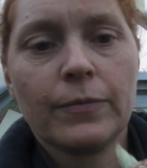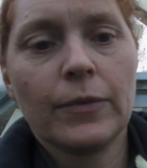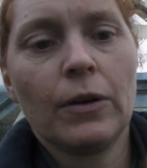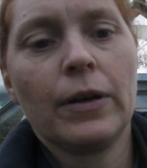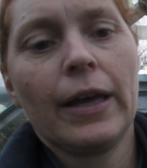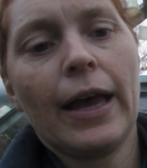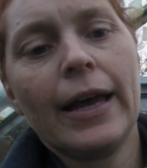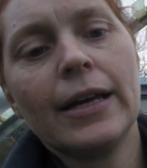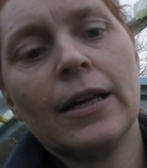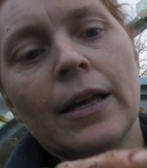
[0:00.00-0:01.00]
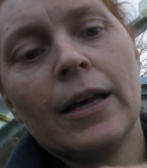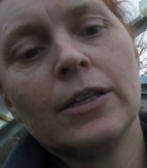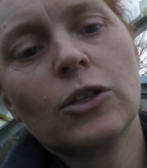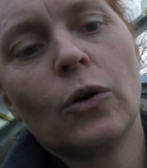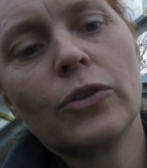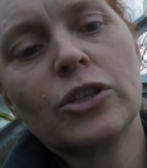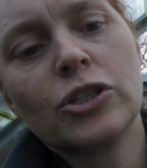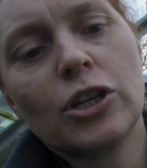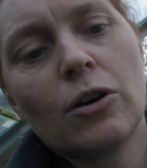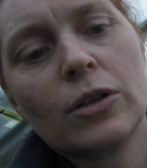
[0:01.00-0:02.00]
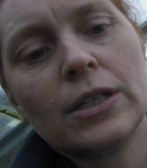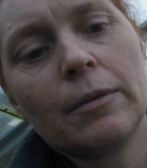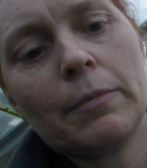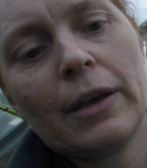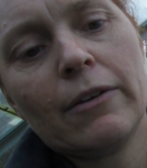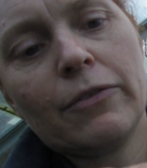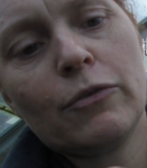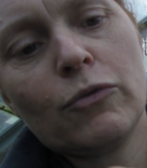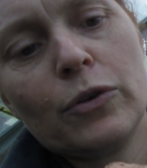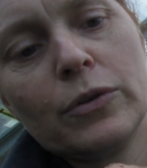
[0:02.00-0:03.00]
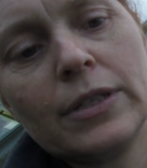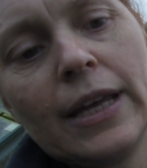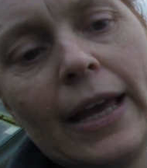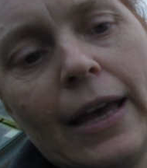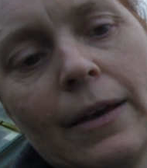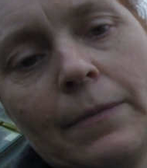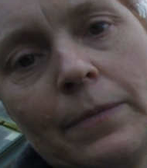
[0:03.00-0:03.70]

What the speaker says: Okay, it's got the starting bit of the roots here,